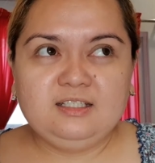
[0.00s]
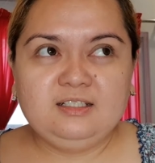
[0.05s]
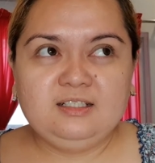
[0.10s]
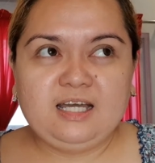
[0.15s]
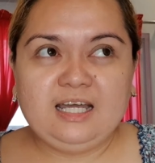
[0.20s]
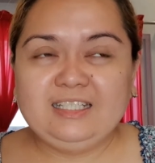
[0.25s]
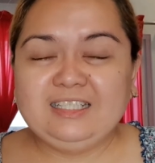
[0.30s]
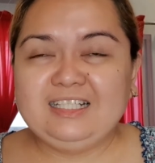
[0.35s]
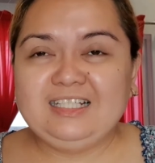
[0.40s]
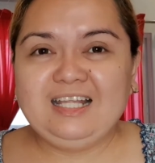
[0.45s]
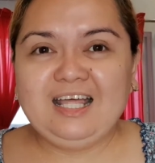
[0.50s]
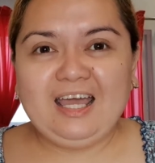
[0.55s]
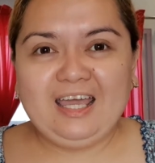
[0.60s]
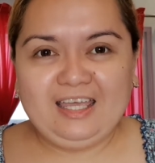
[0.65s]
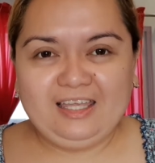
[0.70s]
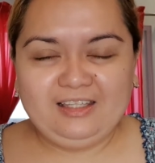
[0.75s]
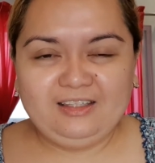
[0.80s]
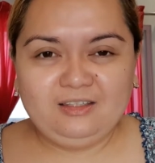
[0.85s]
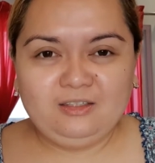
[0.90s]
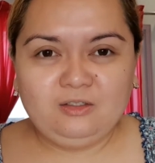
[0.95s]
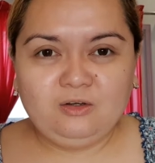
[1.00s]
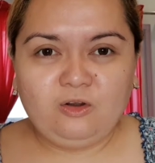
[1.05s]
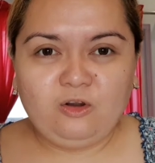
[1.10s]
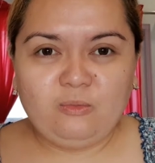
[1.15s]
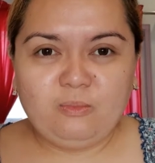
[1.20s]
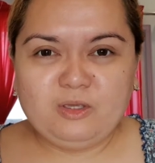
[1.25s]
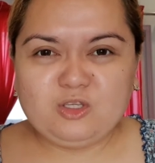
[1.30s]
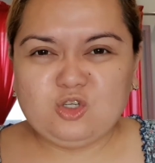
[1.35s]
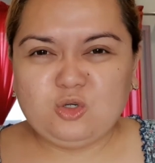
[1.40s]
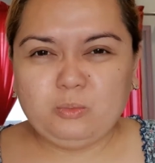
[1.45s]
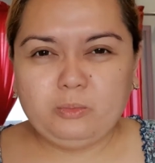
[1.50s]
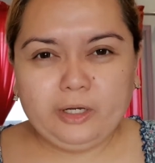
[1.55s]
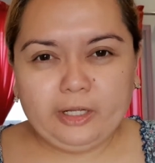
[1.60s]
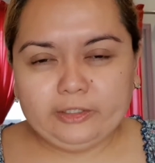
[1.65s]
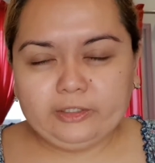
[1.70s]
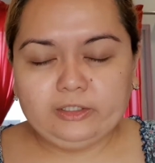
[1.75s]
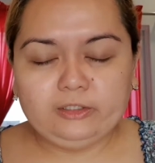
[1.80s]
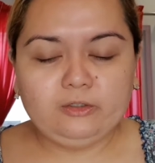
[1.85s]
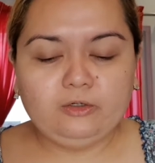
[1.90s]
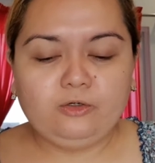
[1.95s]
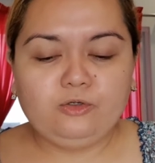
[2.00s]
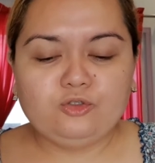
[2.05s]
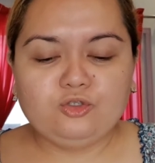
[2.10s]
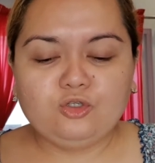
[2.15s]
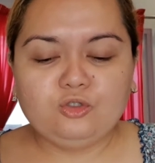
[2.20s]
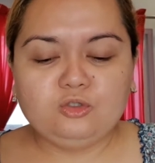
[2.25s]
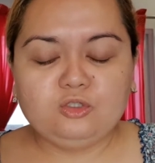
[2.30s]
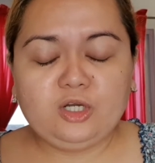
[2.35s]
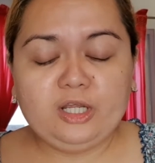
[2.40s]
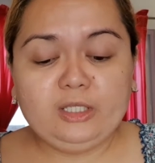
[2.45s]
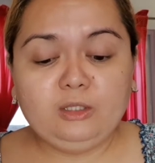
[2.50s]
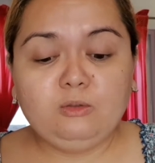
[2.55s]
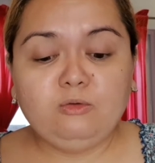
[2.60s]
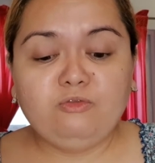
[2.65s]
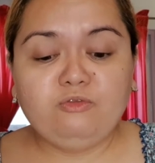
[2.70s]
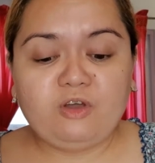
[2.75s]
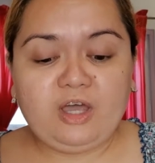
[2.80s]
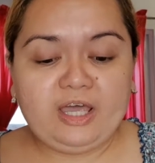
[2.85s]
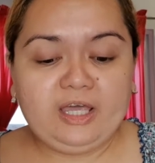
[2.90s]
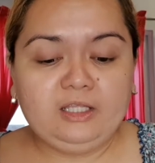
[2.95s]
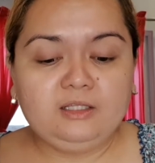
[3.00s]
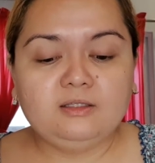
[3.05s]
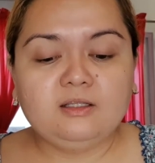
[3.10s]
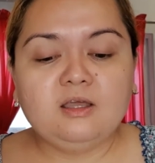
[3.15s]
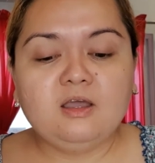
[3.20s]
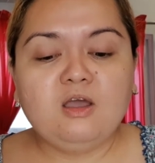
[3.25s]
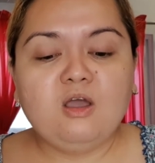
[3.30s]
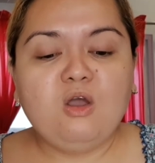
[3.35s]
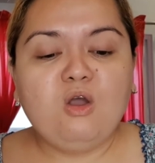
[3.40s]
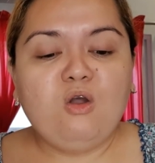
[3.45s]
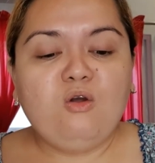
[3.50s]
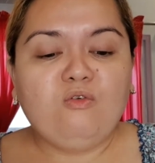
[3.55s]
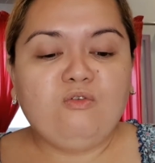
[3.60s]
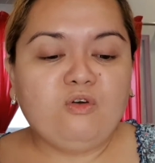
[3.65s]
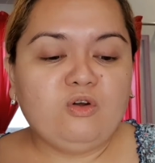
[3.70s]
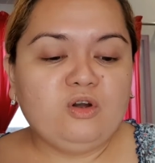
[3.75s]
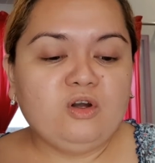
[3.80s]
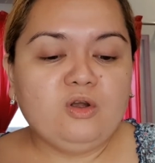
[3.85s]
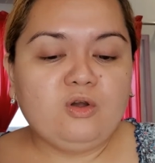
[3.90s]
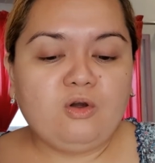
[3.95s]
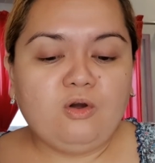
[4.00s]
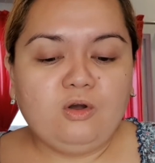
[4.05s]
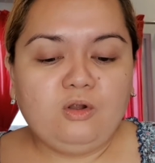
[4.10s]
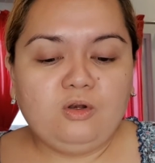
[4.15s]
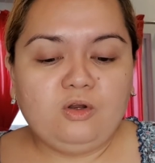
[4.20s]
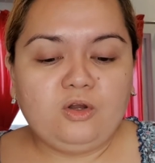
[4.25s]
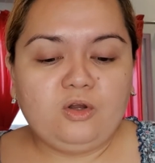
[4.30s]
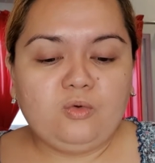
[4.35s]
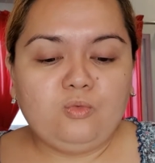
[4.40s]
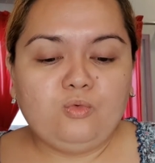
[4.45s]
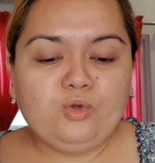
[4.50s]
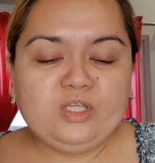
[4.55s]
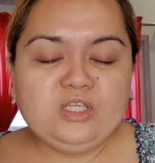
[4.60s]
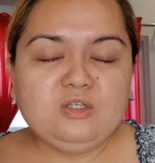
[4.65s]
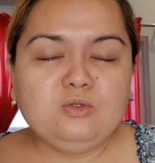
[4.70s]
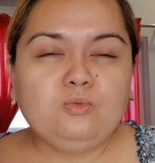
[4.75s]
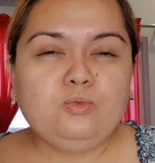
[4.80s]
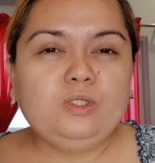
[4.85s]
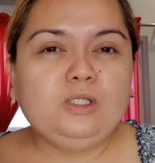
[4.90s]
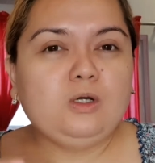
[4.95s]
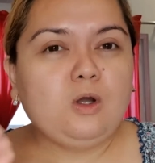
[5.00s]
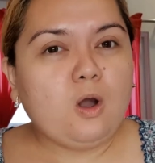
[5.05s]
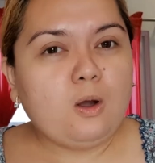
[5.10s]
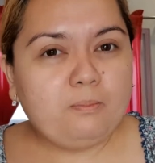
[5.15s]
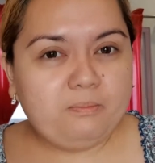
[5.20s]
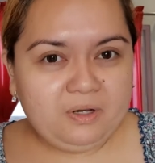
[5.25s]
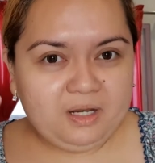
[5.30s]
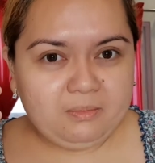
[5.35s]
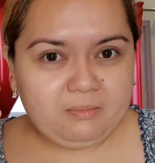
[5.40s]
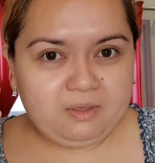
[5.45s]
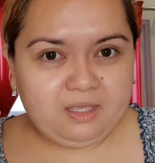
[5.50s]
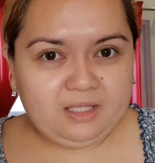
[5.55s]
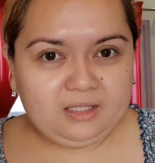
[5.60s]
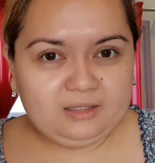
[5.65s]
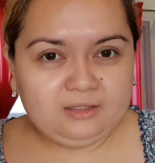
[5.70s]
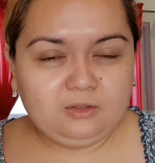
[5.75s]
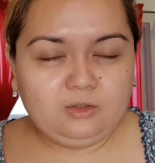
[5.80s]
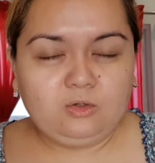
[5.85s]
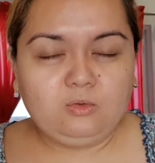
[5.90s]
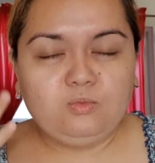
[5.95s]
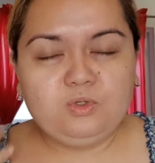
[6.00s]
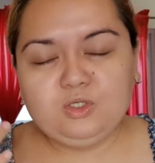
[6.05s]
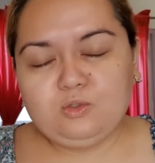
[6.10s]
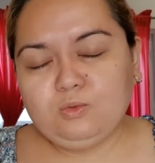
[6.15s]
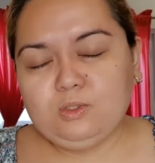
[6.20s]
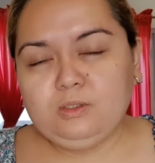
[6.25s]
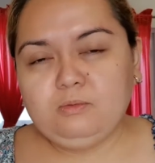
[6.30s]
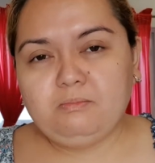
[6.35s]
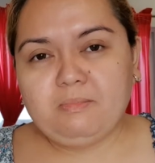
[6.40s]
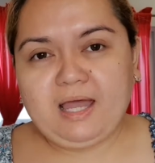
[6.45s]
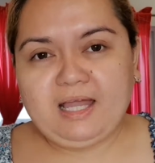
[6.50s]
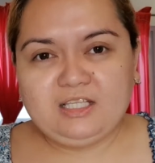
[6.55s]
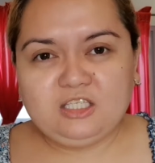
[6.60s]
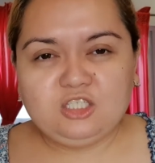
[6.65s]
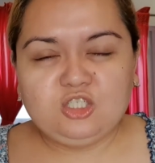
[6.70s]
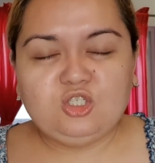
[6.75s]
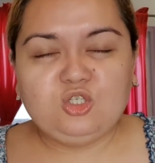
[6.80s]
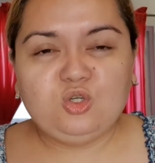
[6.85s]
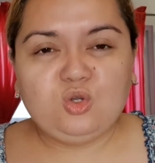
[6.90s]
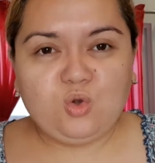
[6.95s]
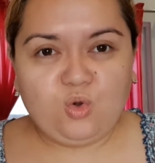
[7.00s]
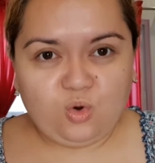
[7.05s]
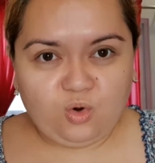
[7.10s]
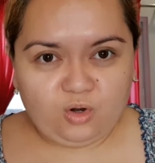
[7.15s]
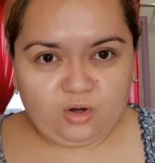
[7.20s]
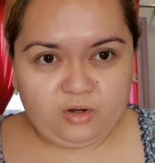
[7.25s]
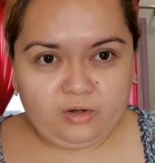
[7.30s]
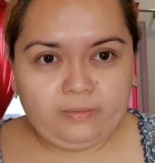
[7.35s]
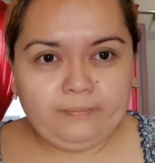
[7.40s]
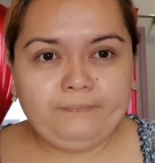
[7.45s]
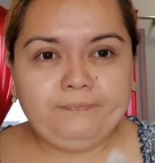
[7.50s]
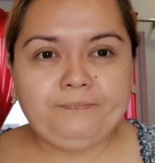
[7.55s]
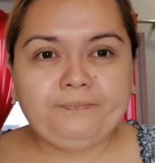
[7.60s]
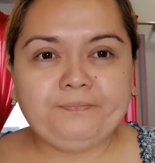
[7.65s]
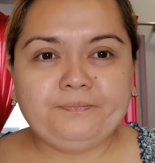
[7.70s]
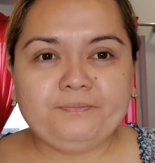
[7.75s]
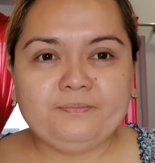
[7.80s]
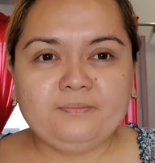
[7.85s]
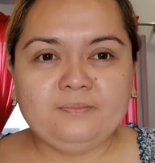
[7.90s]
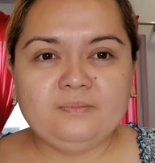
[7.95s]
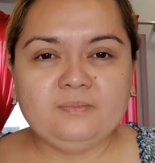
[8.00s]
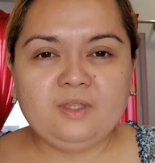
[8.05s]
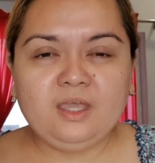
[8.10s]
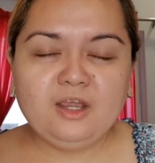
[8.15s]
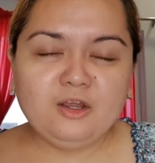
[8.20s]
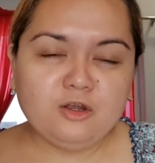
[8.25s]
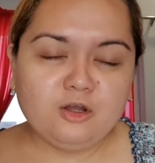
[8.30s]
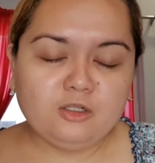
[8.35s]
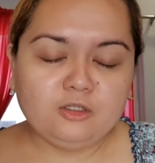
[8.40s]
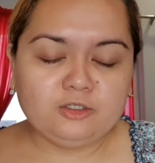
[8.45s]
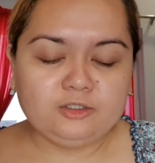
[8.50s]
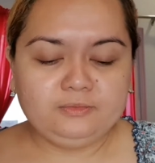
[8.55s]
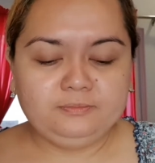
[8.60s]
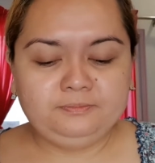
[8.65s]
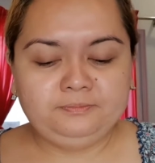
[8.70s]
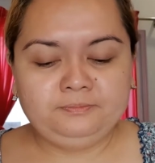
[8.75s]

kind of light or medyo blonde and all, so try to find for a color which will complement or which will match your hair color.